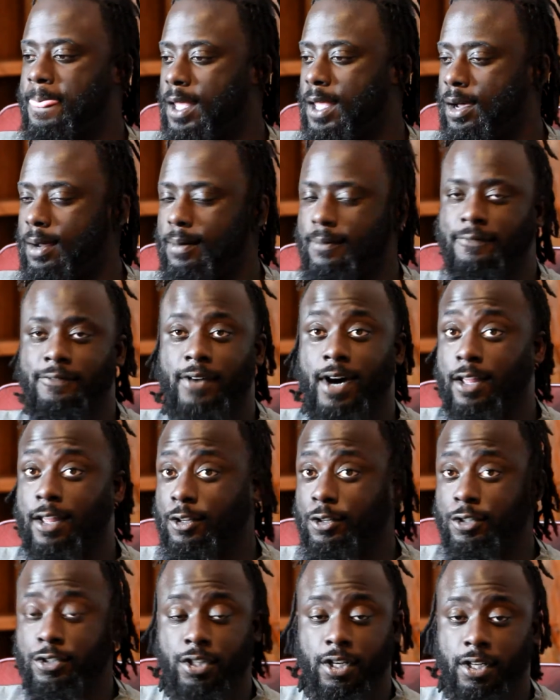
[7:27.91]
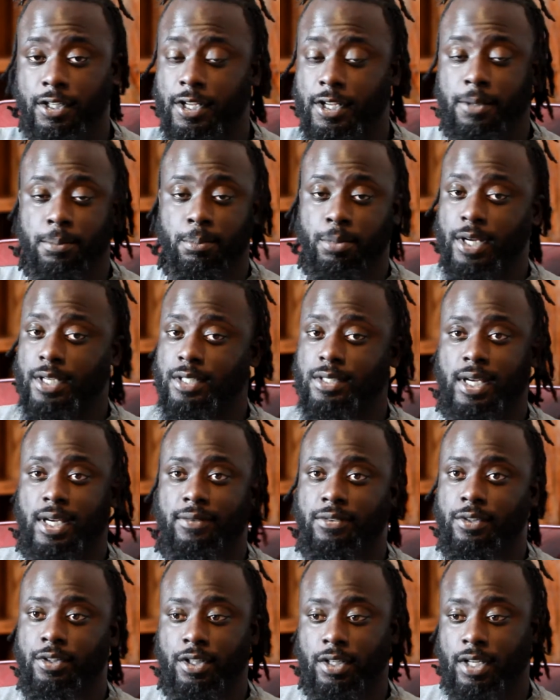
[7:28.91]
father-son embrace
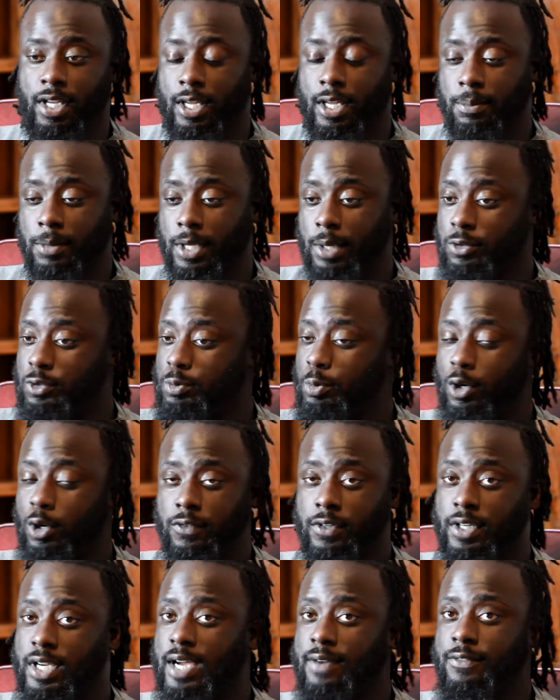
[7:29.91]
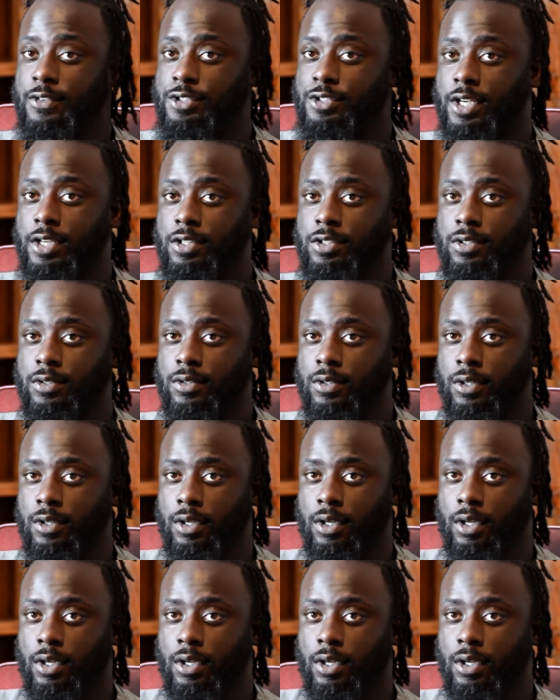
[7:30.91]
after the game. It was more of a conversation.